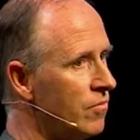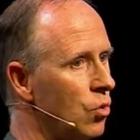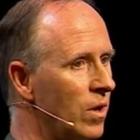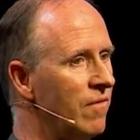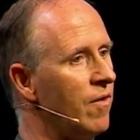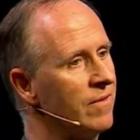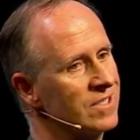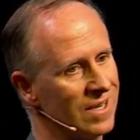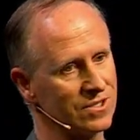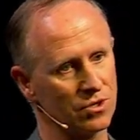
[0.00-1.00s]
25
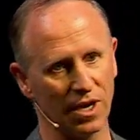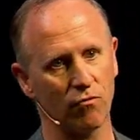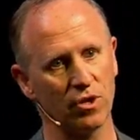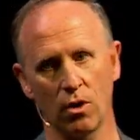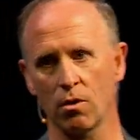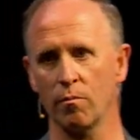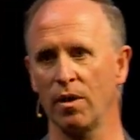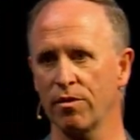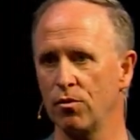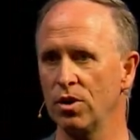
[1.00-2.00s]
cents on every dollar, about
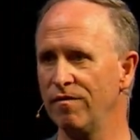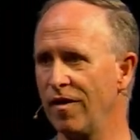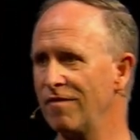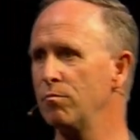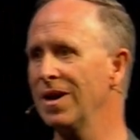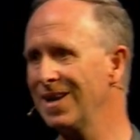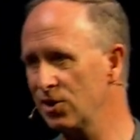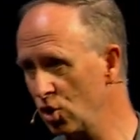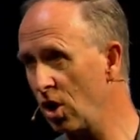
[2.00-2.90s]
$35 million